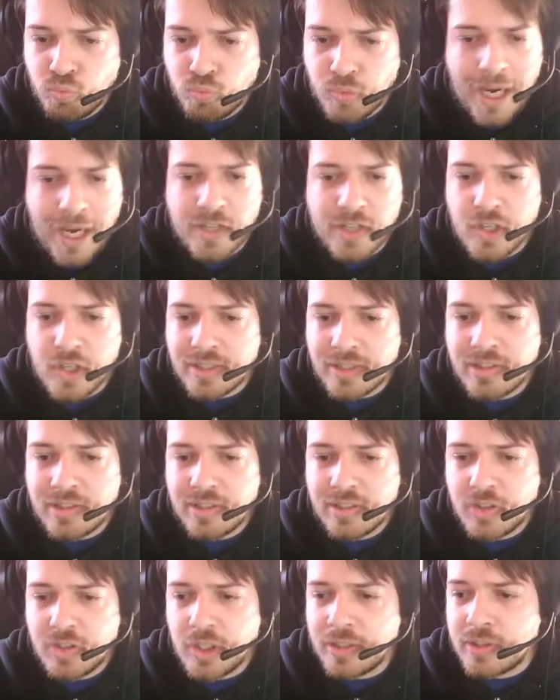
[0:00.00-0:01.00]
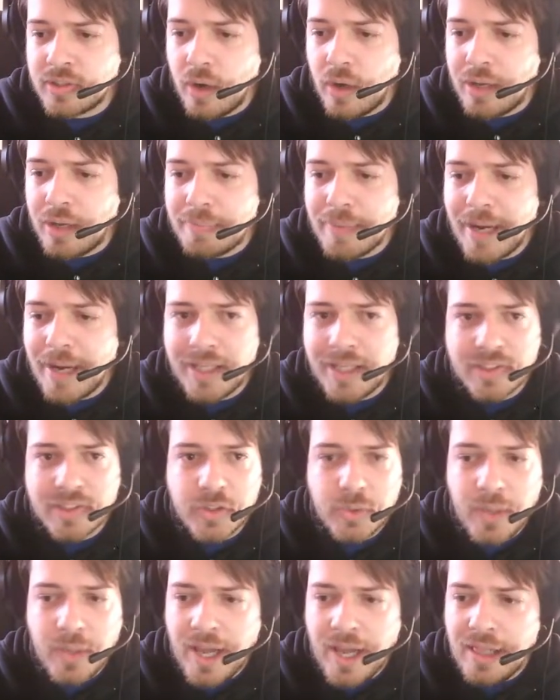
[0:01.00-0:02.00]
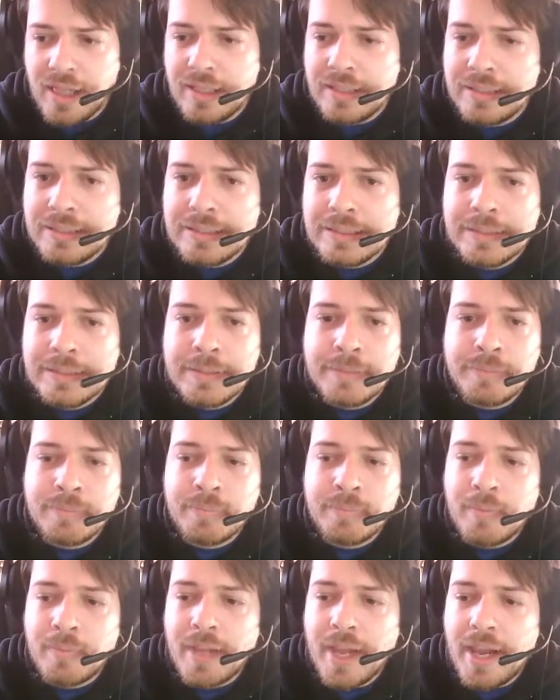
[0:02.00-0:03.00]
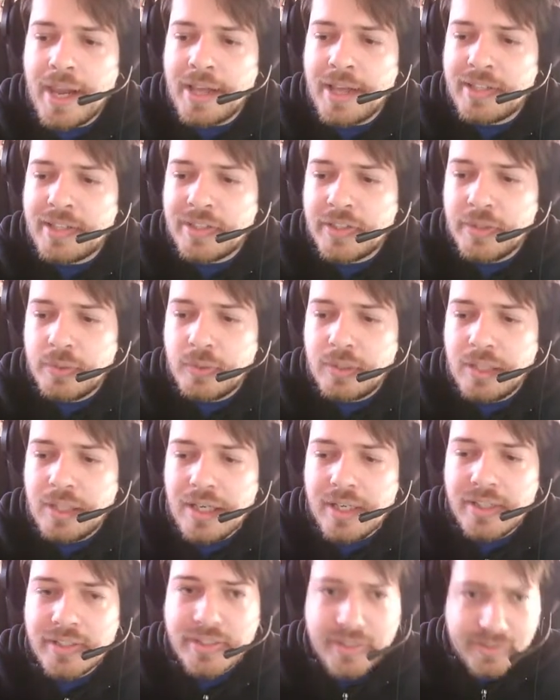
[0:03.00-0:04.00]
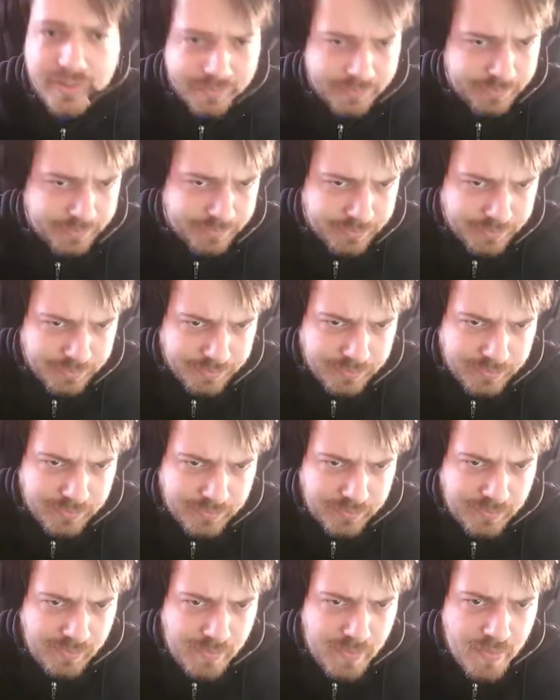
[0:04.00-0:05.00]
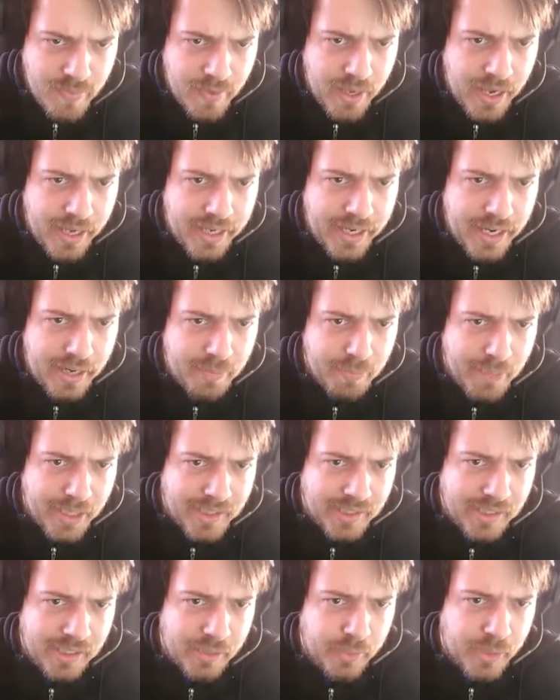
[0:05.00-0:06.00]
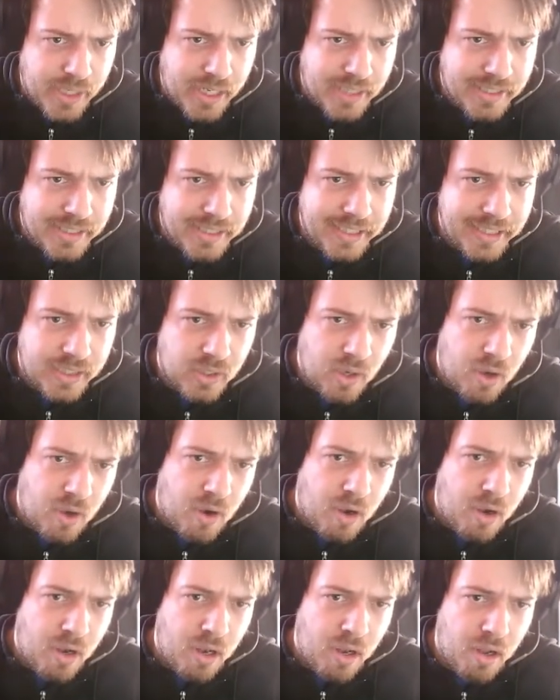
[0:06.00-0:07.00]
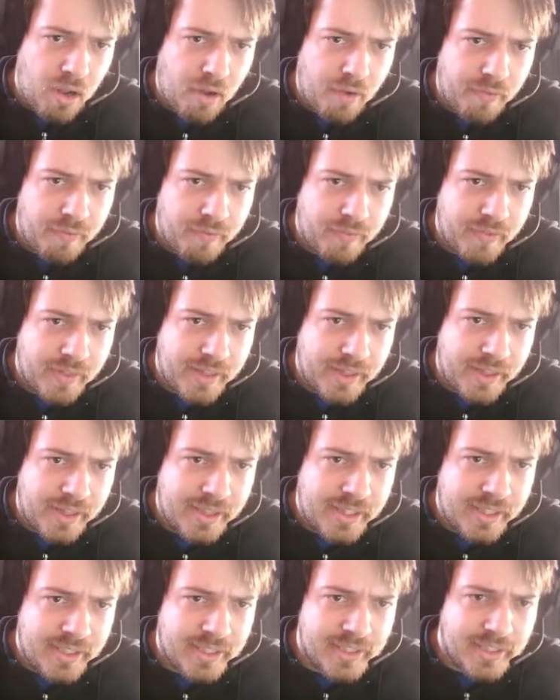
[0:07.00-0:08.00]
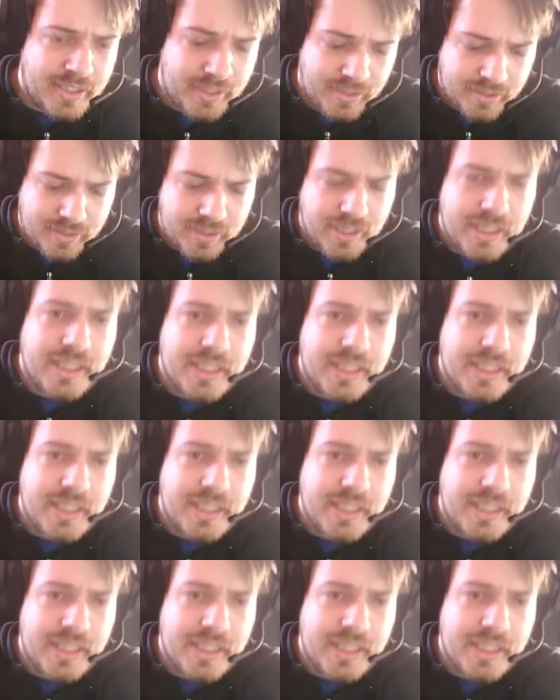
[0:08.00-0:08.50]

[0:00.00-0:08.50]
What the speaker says: Yeah, just call it MySQL. Add this new class, and then basically we can delete all of this,